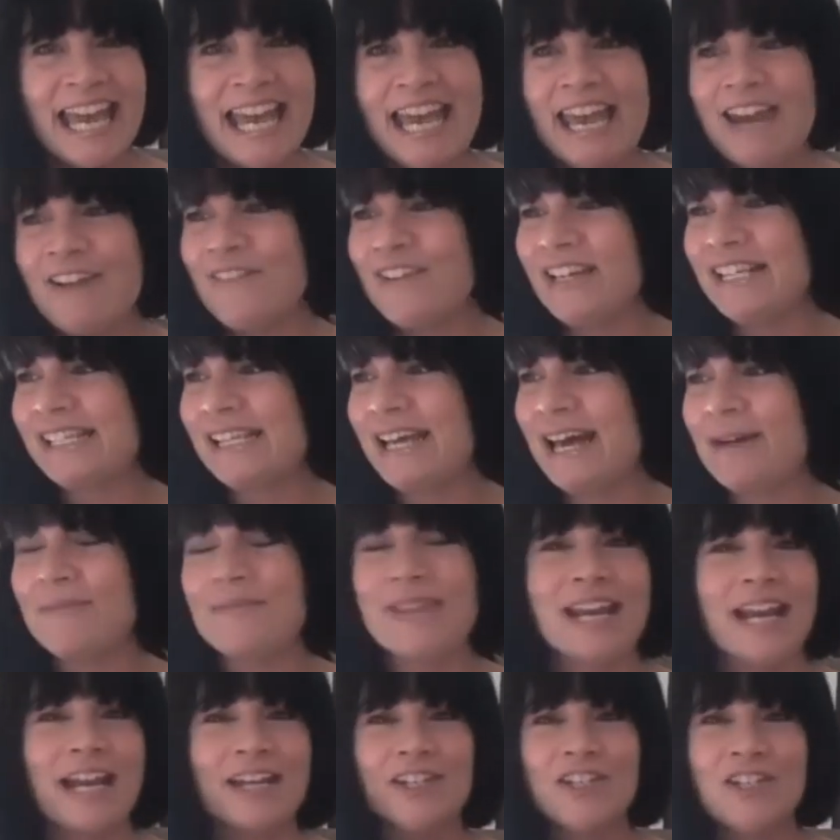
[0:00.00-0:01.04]
every time
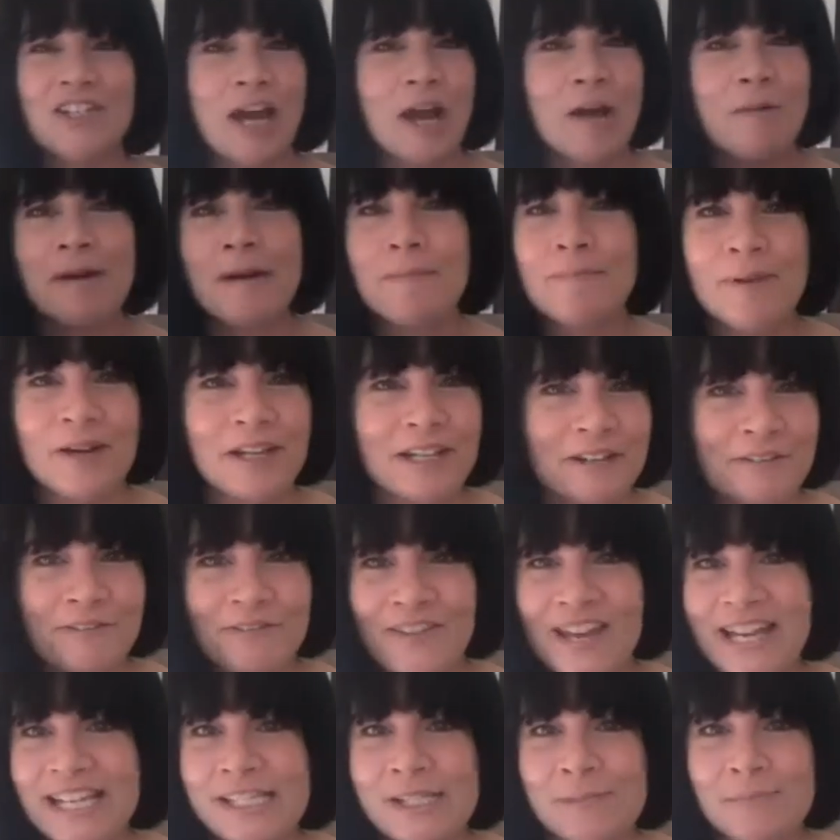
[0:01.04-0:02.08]
that I show up on a
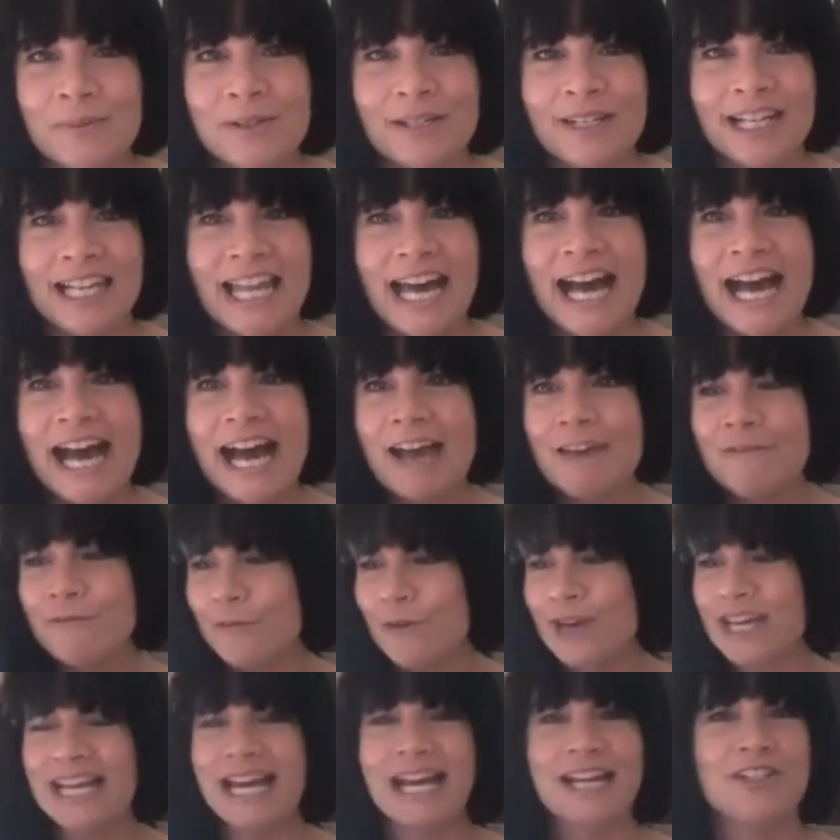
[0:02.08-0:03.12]
Facebook Live,
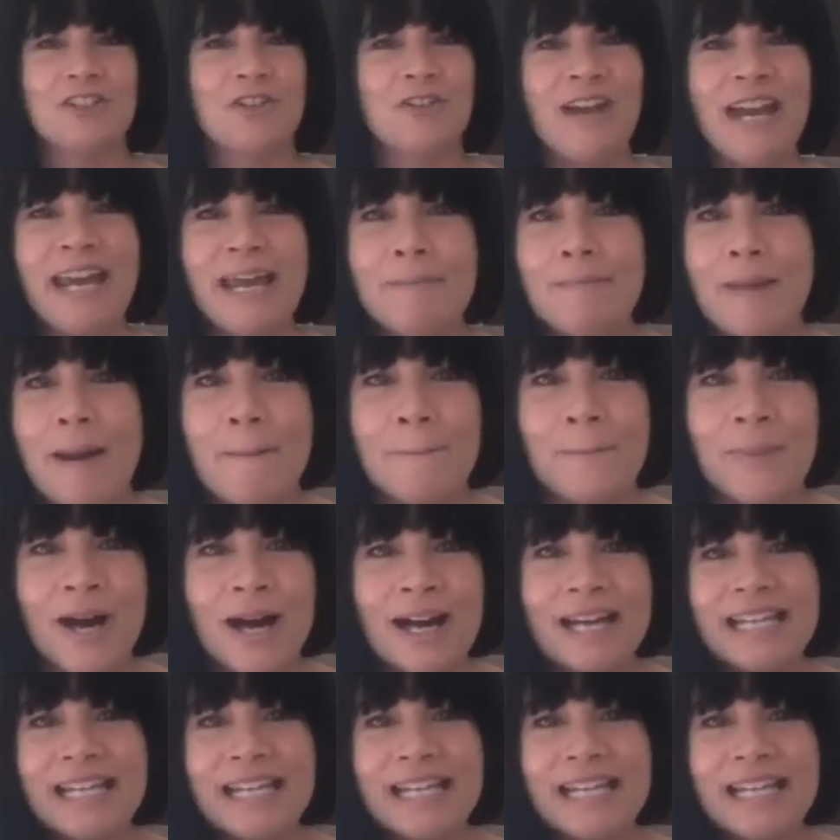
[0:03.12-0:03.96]
when I train my body,